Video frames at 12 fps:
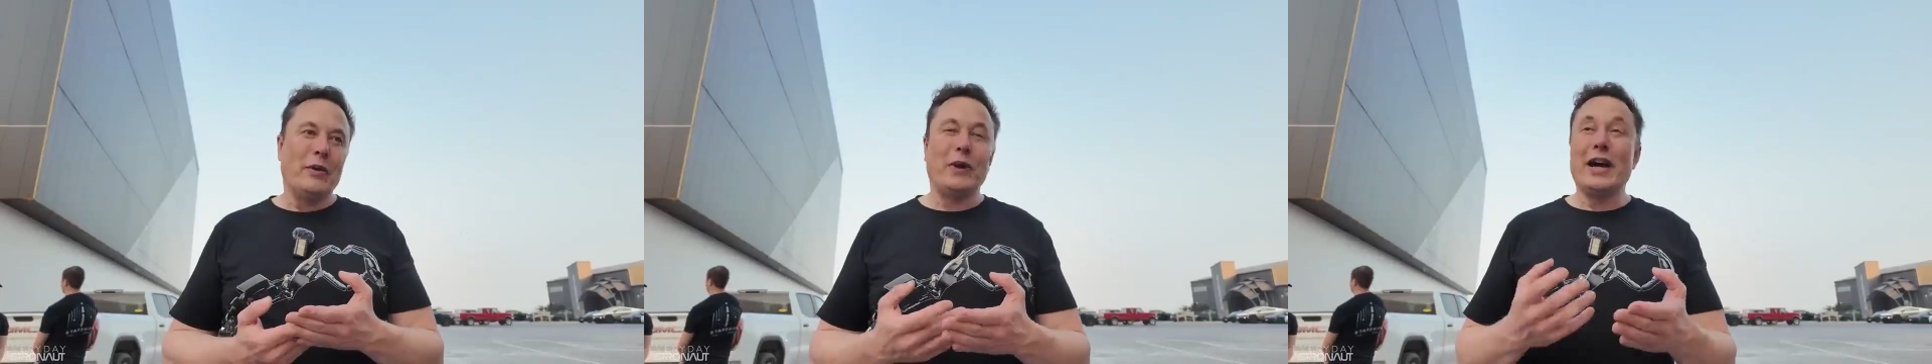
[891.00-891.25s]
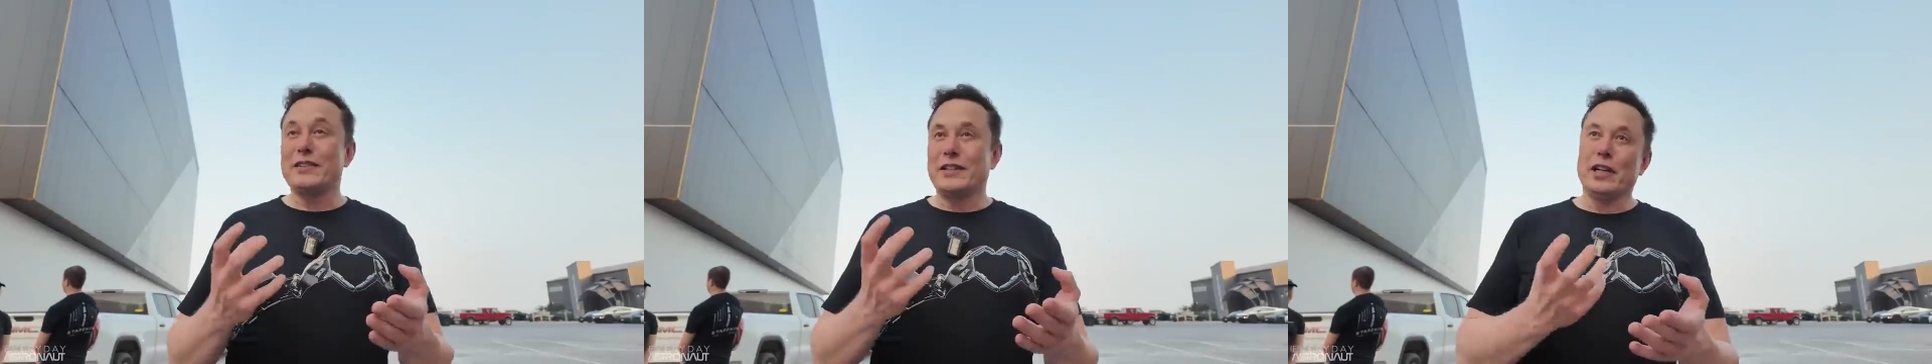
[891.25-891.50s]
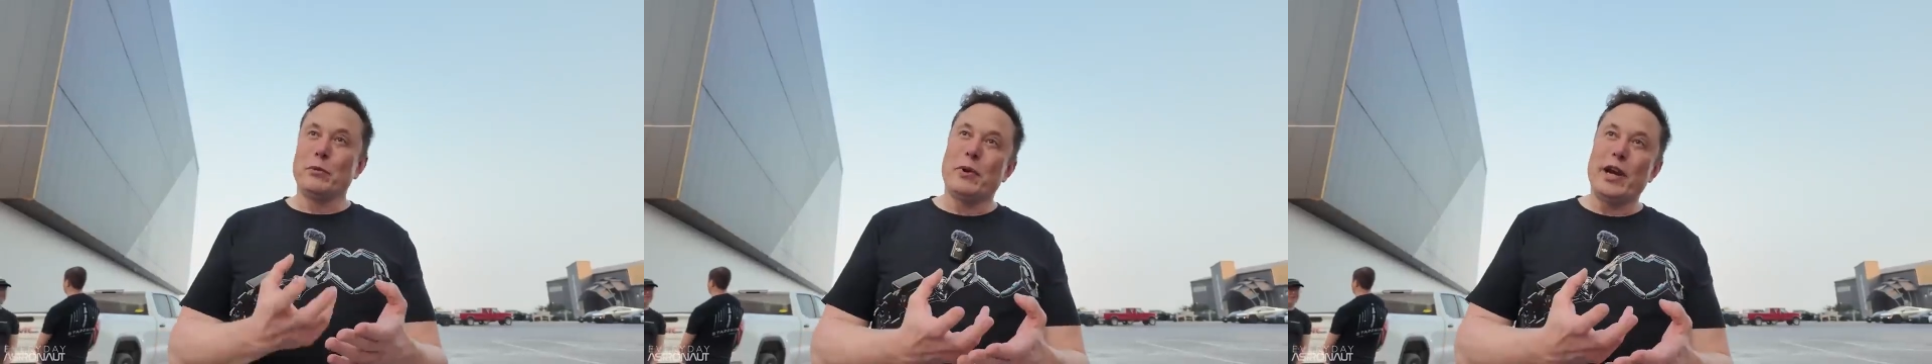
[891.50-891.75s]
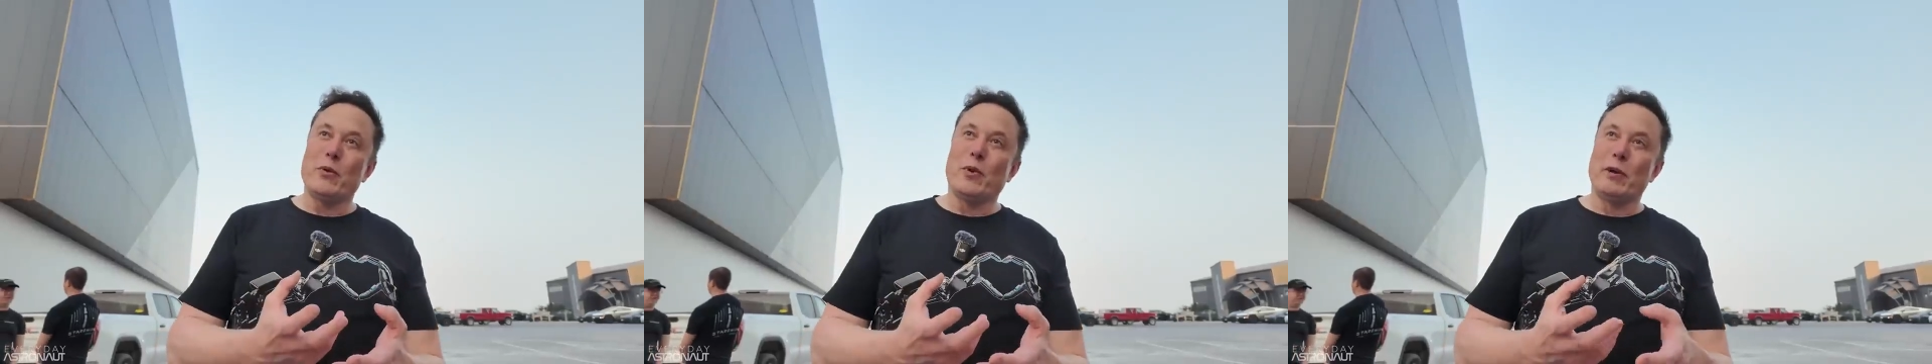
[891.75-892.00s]
and we accidentally
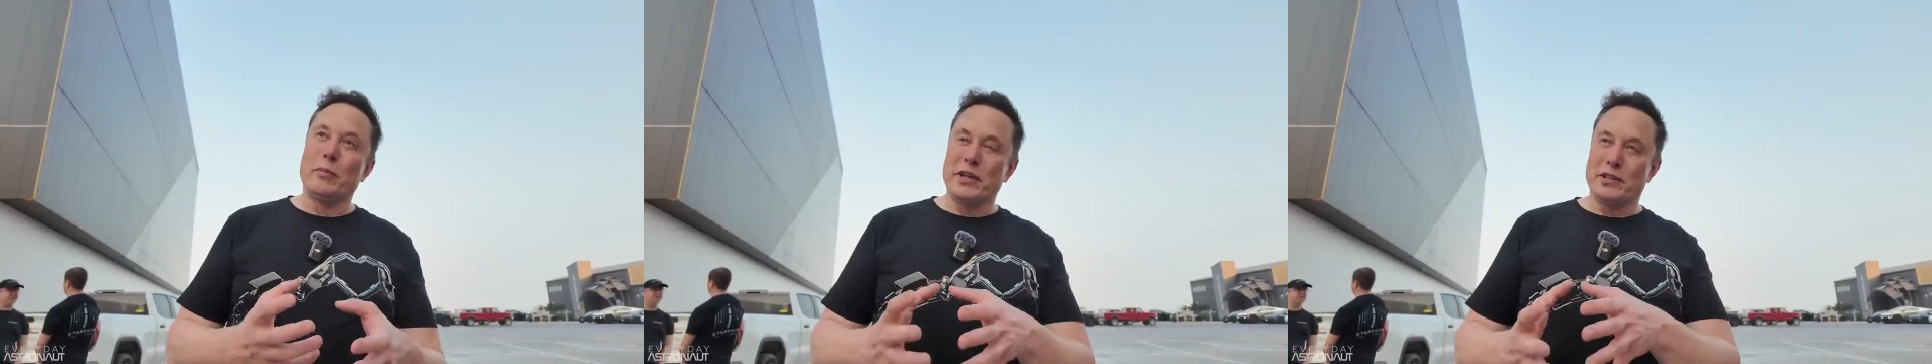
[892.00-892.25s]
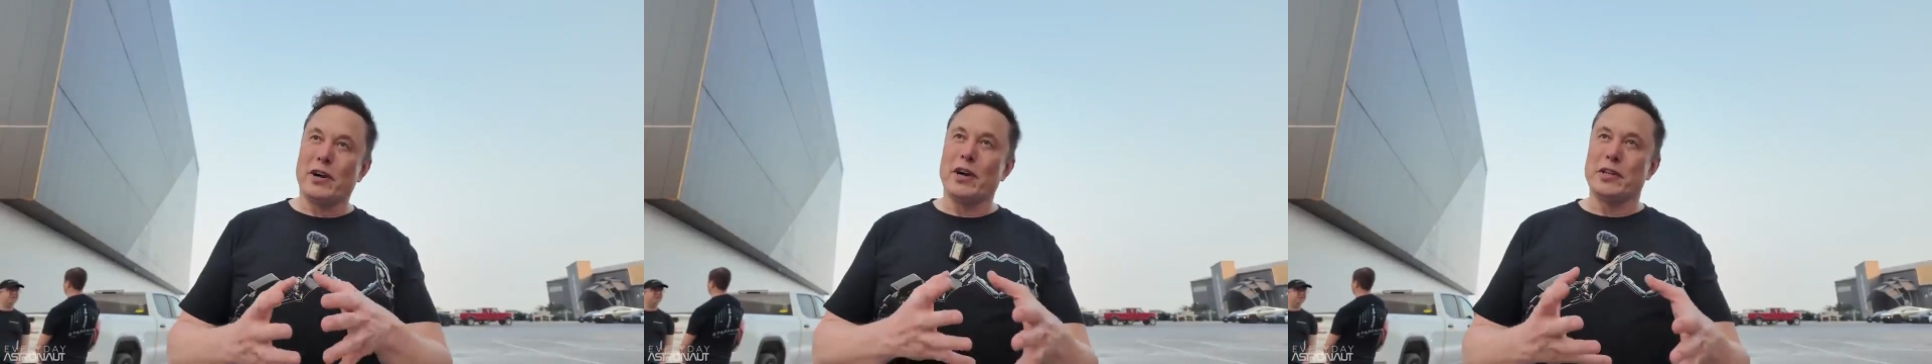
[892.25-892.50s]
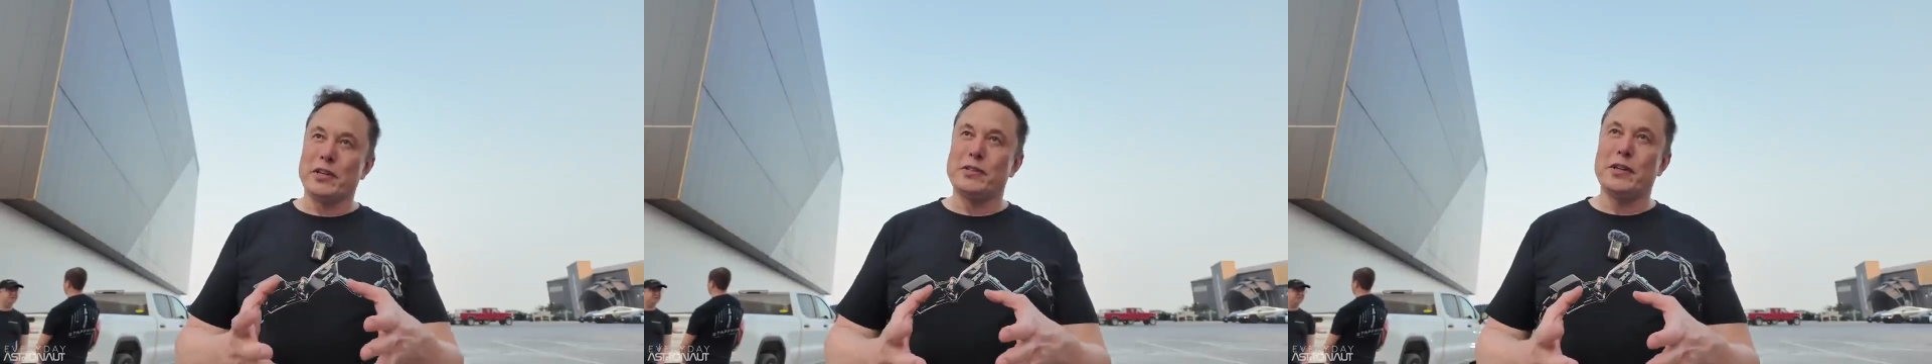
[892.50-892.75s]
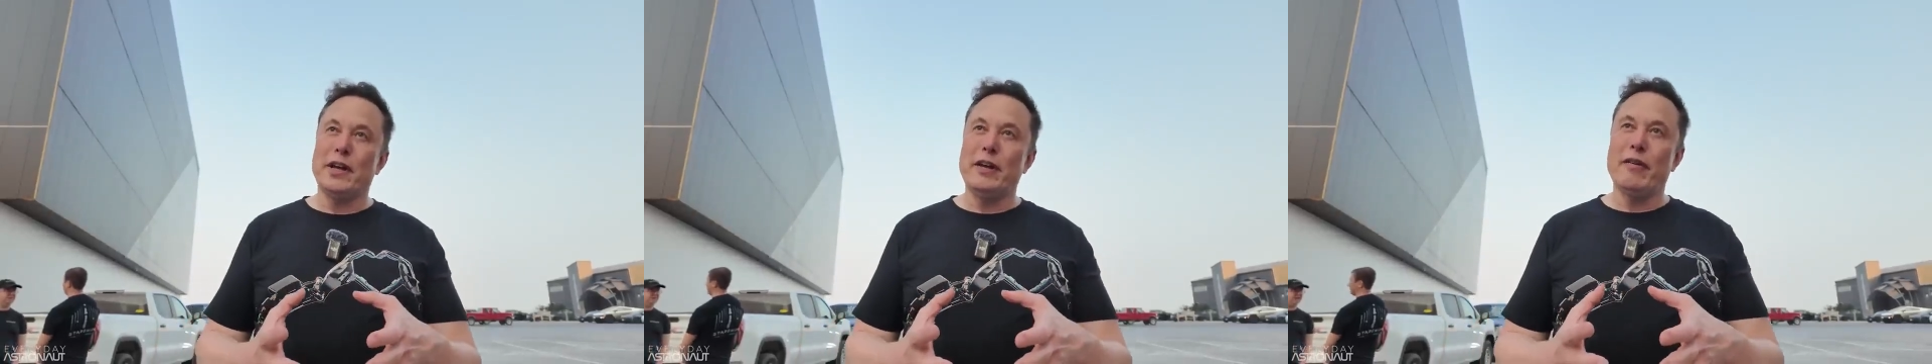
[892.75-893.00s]
break one, but it's hard to
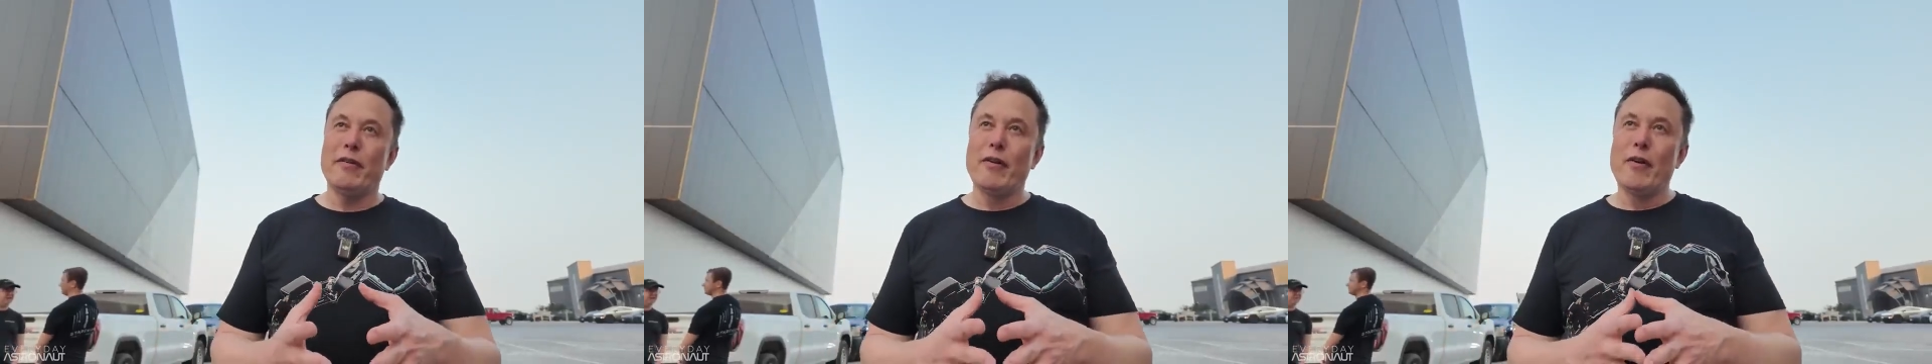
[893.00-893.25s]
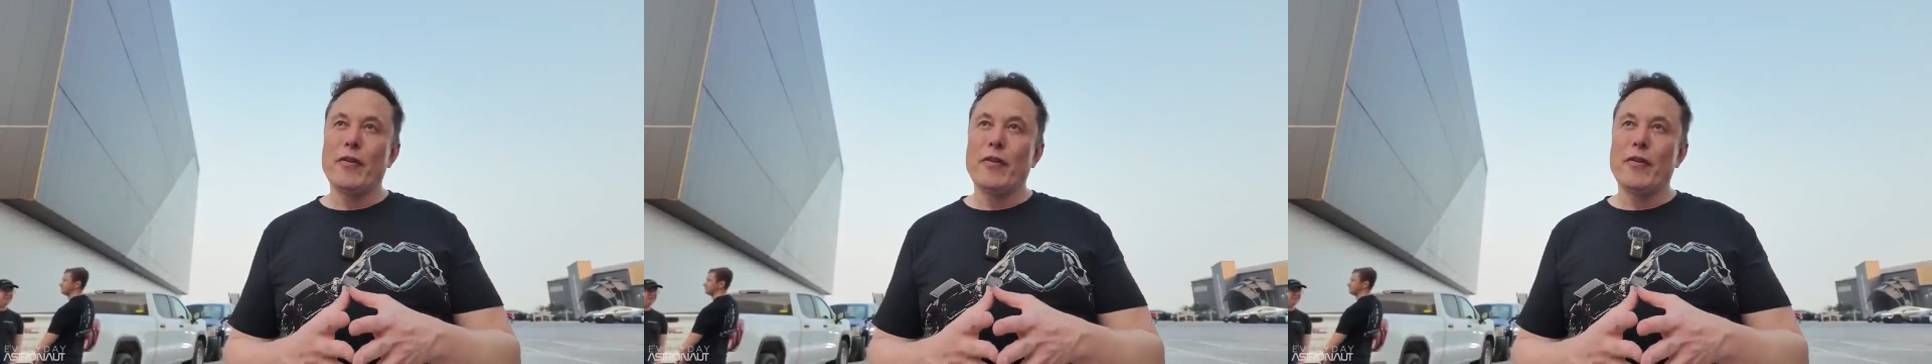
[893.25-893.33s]
see,